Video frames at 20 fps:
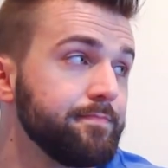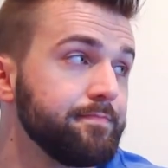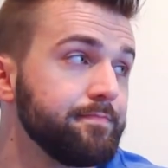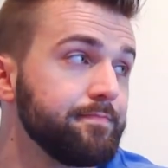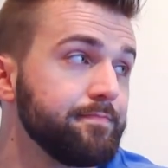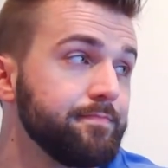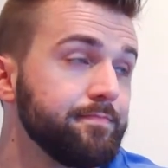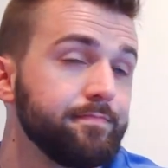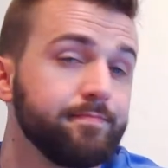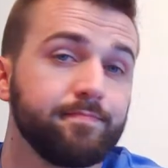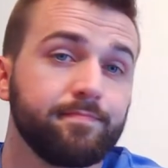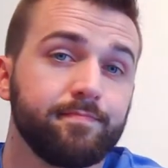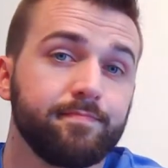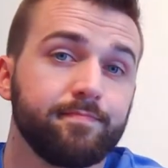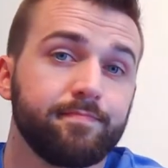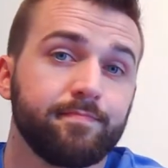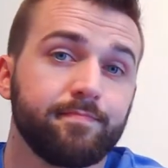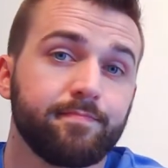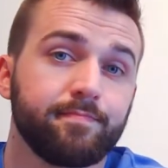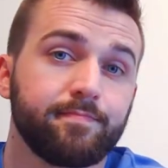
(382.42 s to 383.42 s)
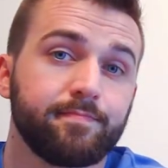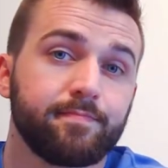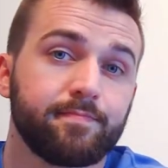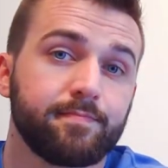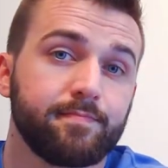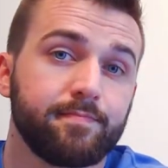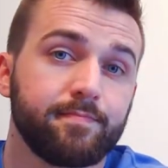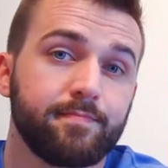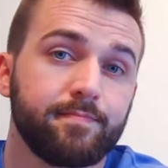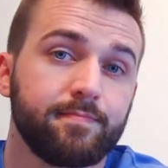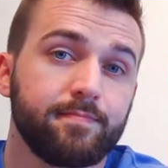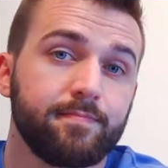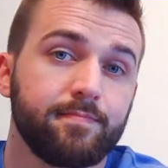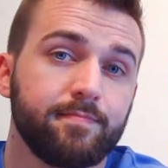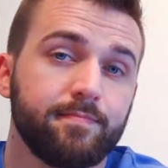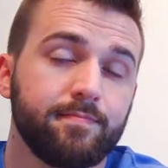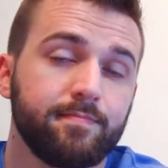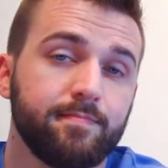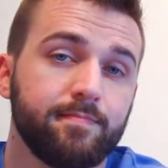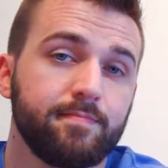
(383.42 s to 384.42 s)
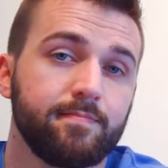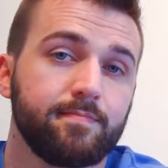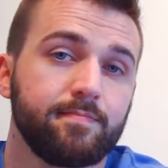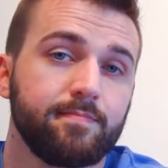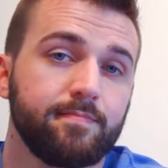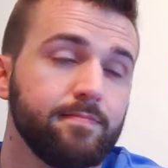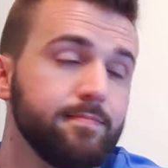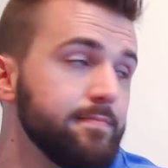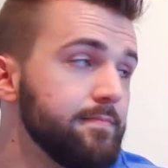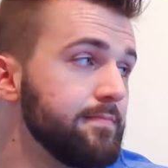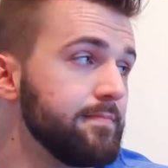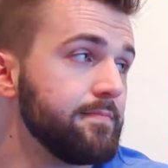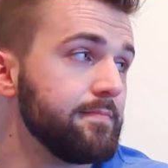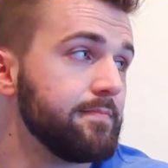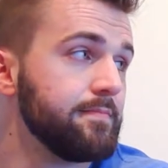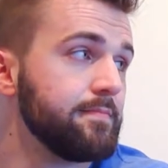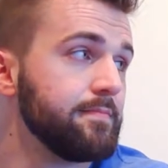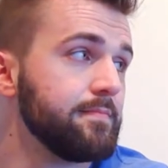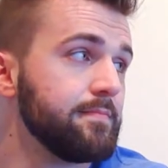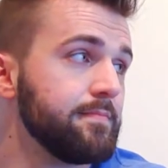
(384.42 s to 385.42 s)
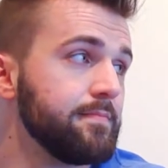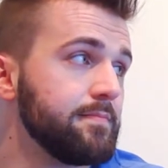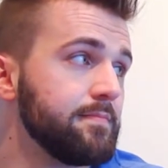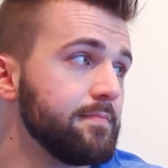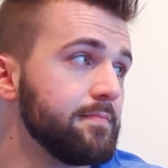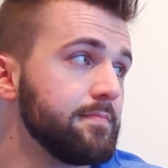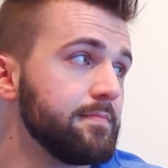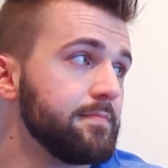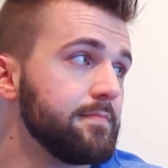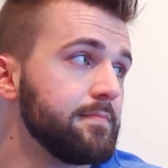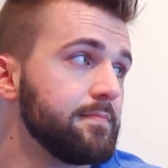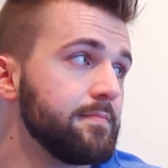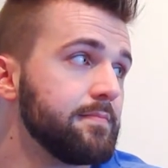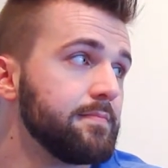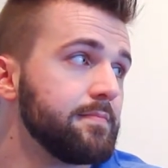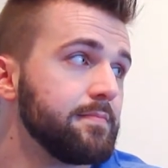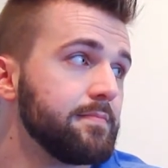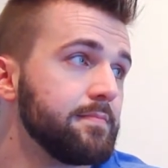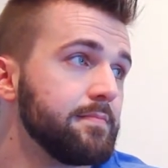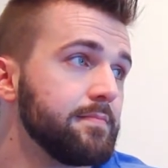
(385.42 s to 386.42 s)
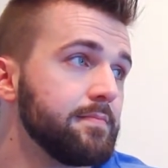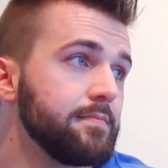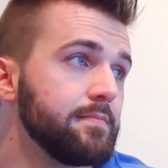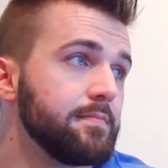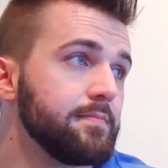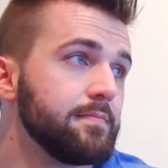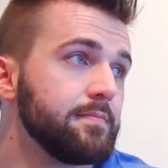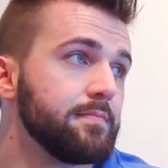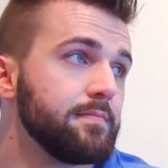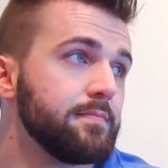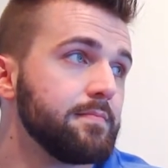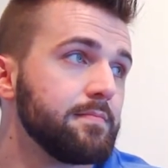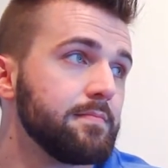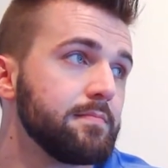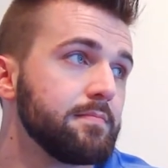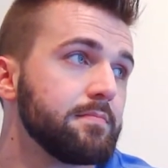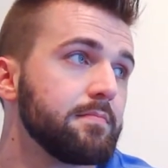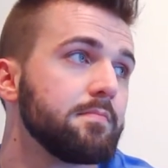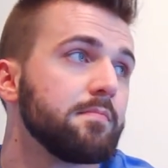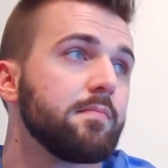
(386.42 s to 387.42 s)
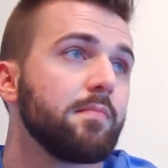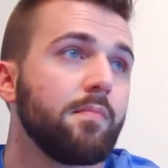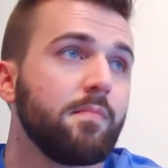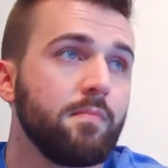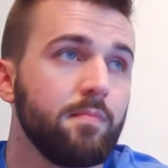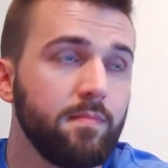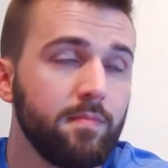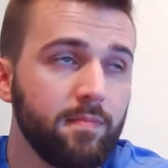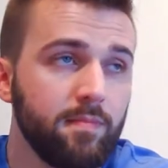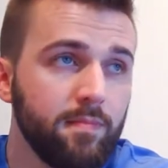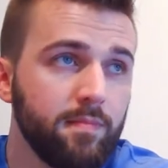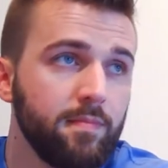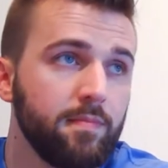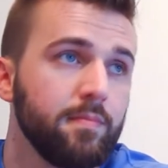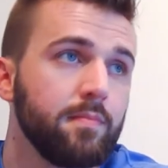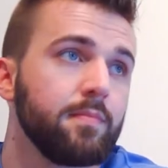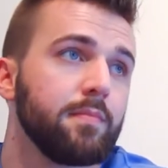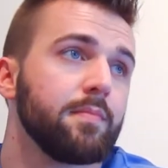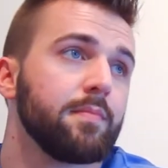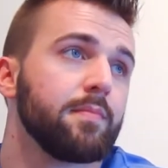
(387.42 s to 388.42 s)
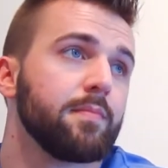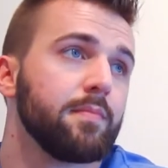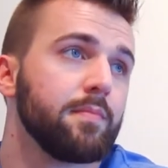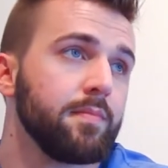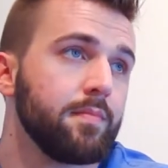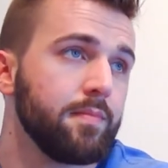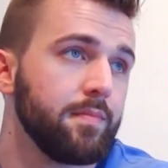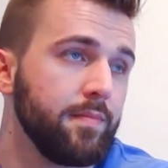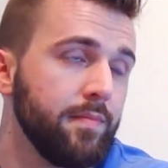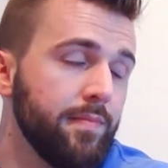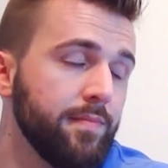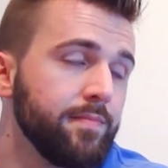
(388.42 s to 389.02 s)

[no speech]